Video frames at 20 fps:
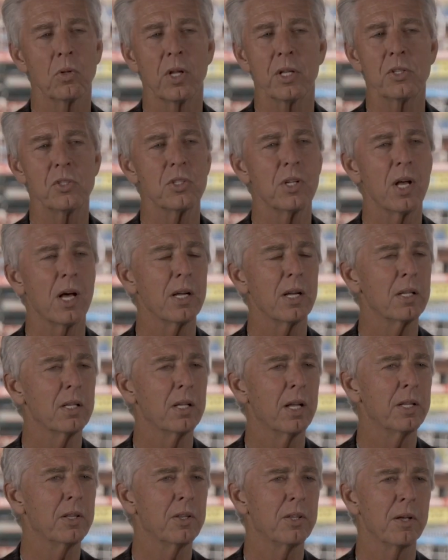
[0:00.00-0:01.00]
Let's
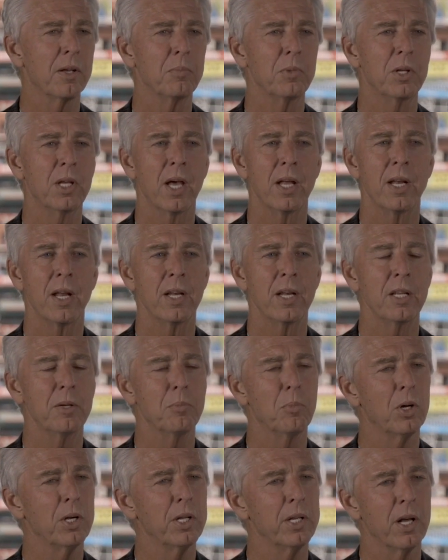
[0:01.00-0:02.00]
not let them get
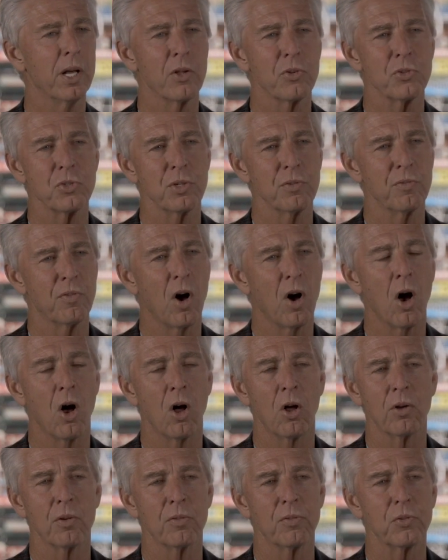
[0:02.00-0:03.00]
anybody else
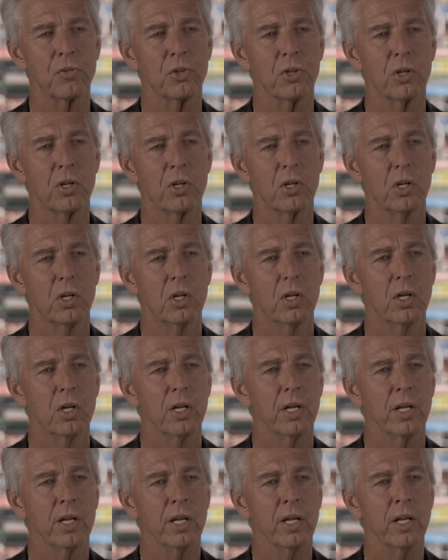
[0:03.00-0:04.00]
involved
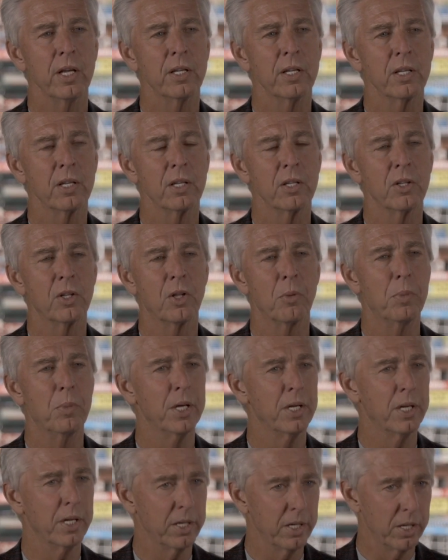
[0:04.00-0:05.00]
in the
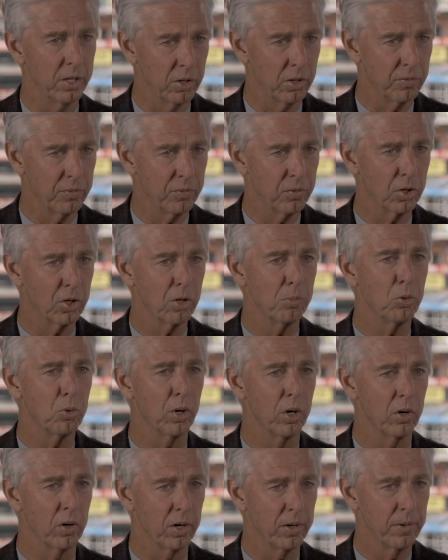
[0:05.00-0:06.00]
bidding here for
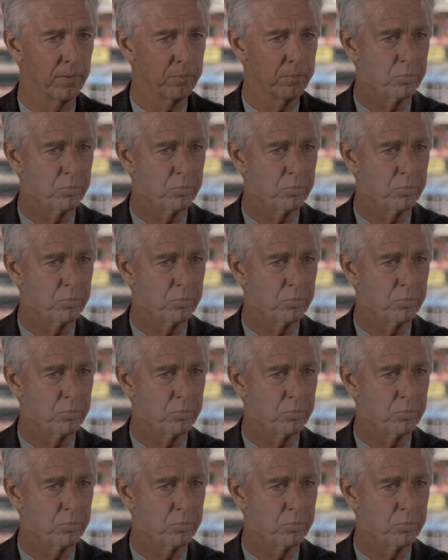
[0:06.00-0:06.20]
Cabrera.